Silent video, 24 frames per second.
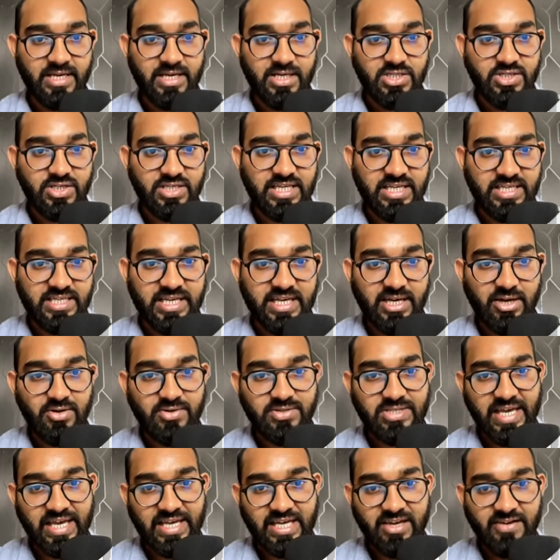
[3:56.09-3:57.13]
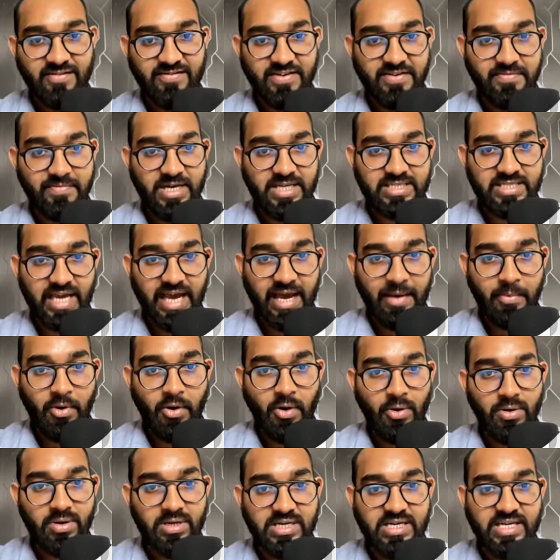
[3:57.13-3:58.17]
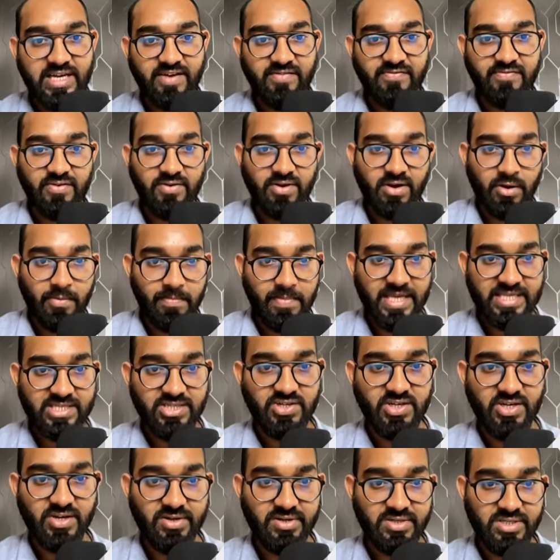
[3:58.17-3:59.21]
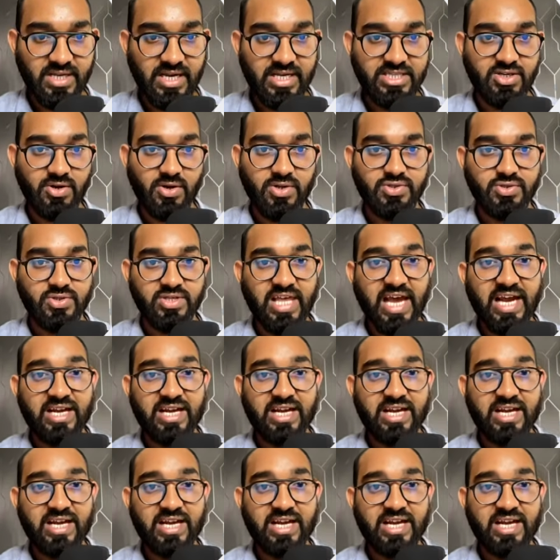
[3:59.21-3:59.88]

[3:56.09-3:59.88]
So just take a look. Thank you very much. I am all clear for now. Best regards, Azharul. So that